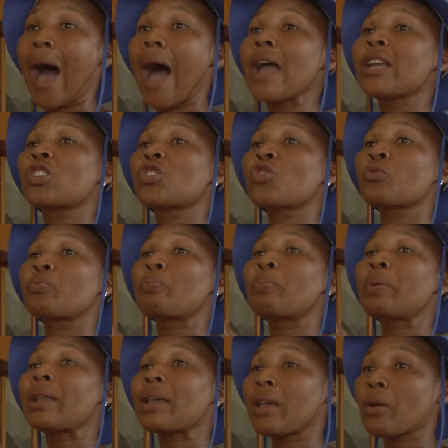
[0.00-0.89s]
I should
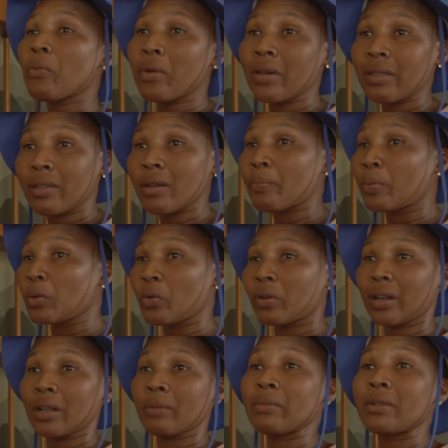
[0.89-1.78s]
plea with the Blue
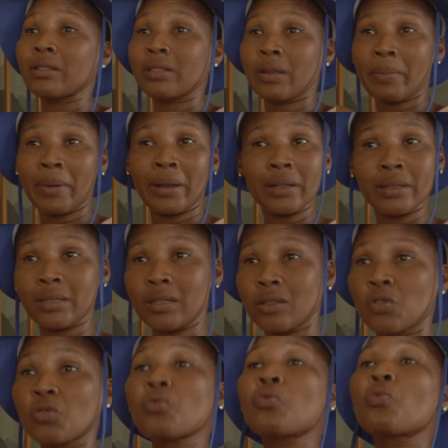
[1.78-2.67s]
Crane municipality
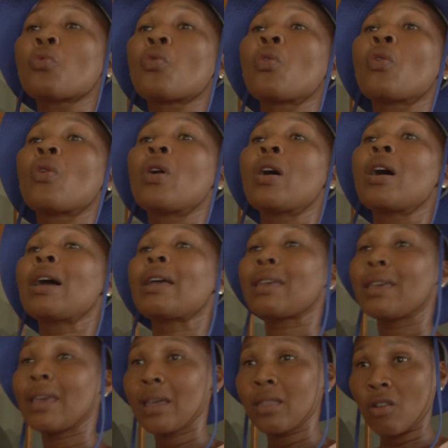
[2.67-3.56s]
to
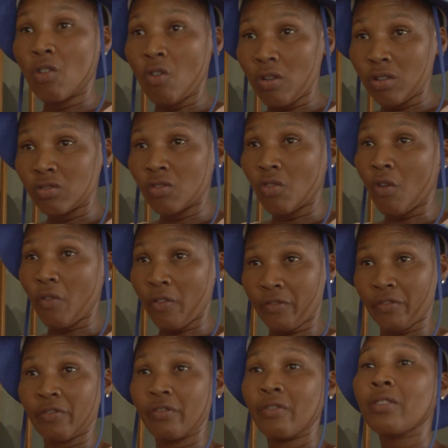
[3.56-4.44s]
hear the calls of
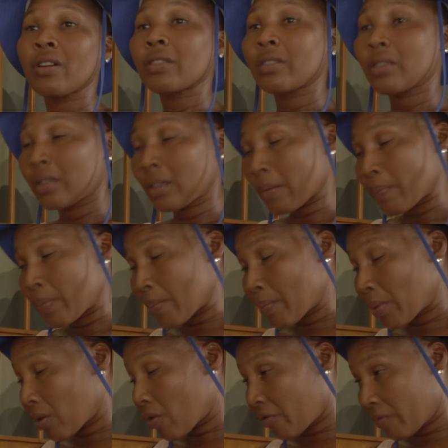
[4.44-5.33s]
the
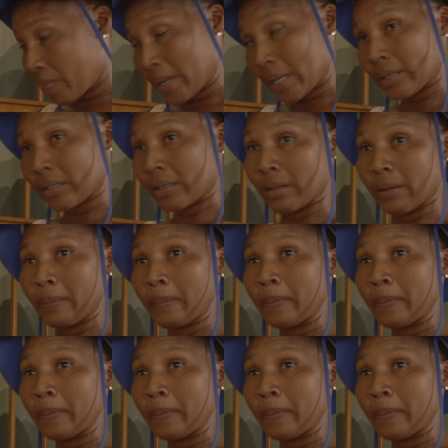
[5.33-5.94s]
people of Pearson.